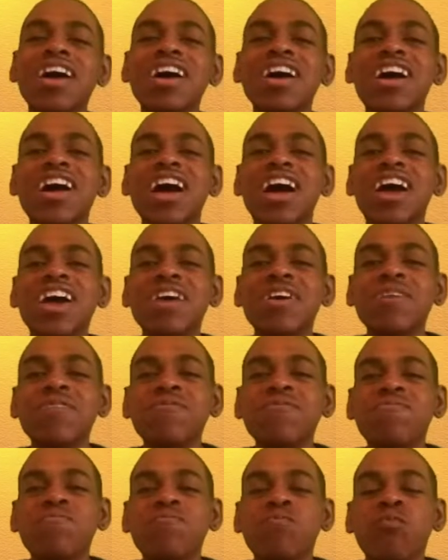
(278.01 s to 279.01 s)

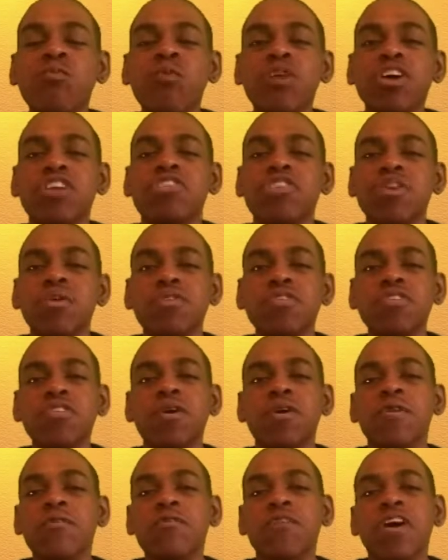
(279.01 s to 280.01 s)
I wish it was a
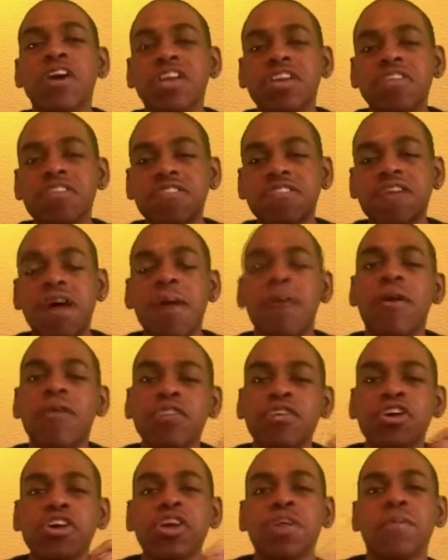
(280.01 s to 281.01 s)
little funny. Some of
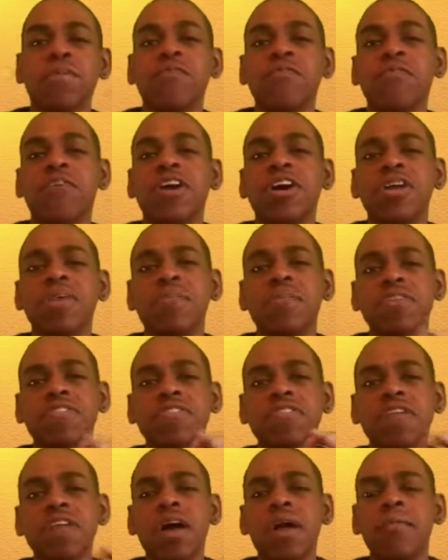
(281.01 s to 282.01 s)
it could have been funny, but
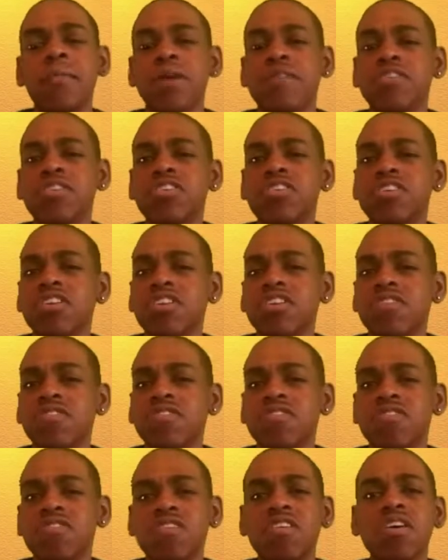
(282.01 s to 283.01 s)
some of it
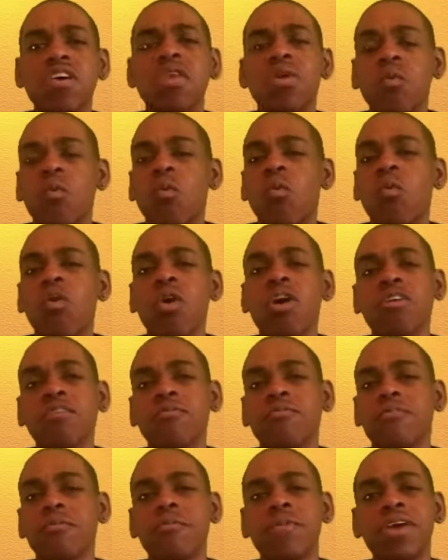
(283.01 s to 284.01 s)
just didn't work
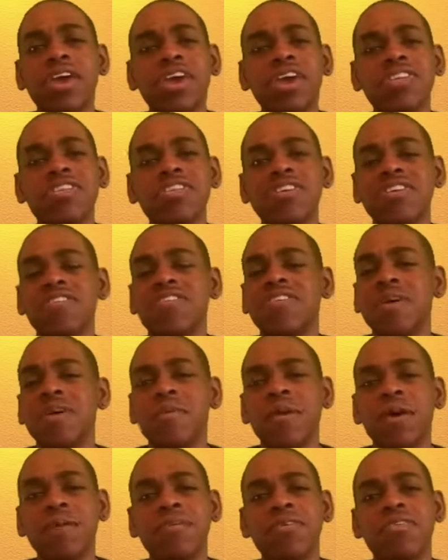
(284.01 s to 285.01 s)
for me. It just
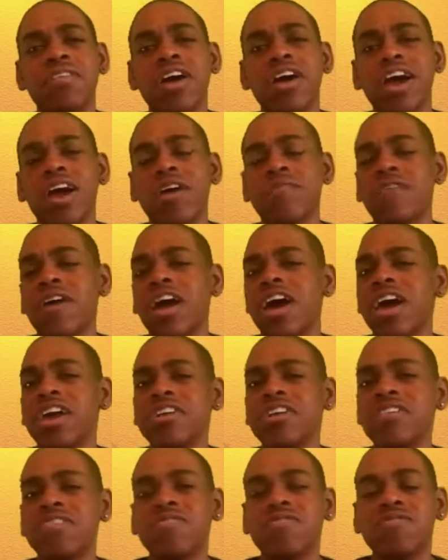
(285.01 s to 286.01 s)
didn't make me laugh.
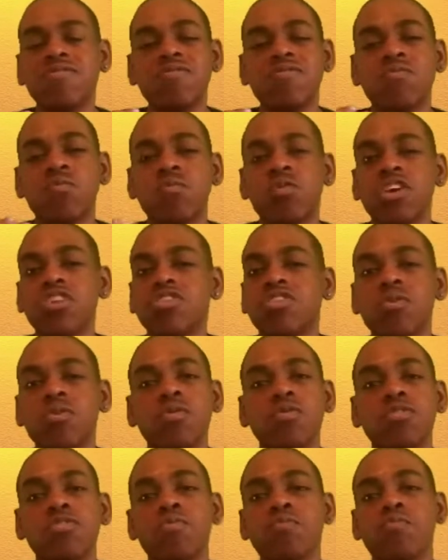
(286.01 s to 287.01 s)
I wished it
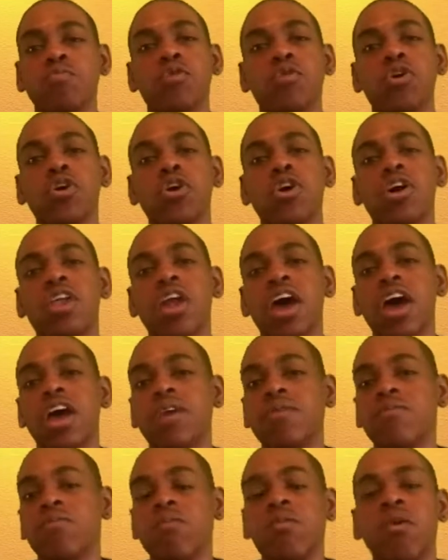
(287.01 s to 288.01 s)
was good.
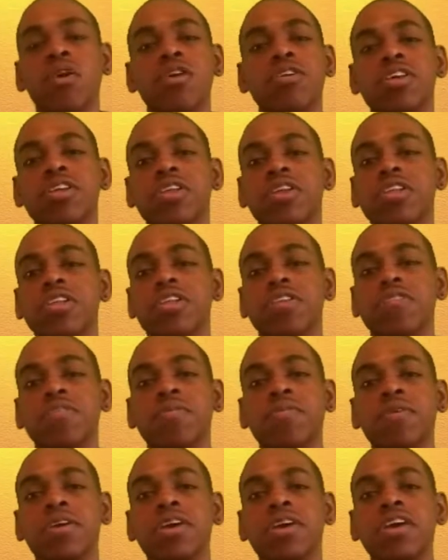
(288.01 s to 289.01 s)
I wanted this
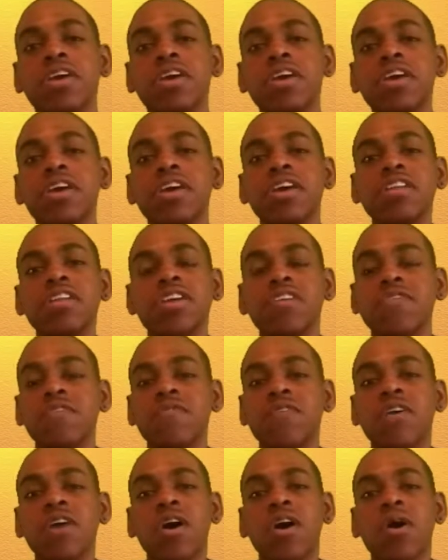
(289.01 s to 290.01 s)
to be this
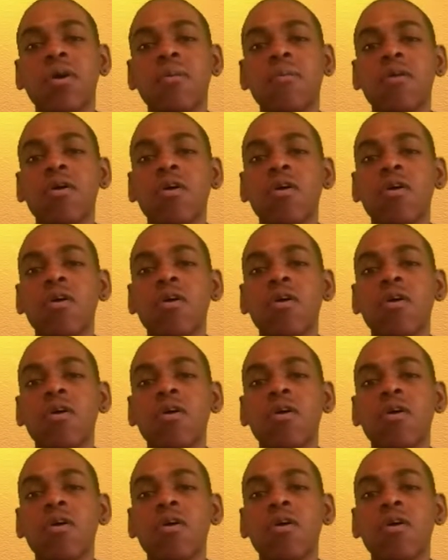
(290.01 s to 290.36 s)
film.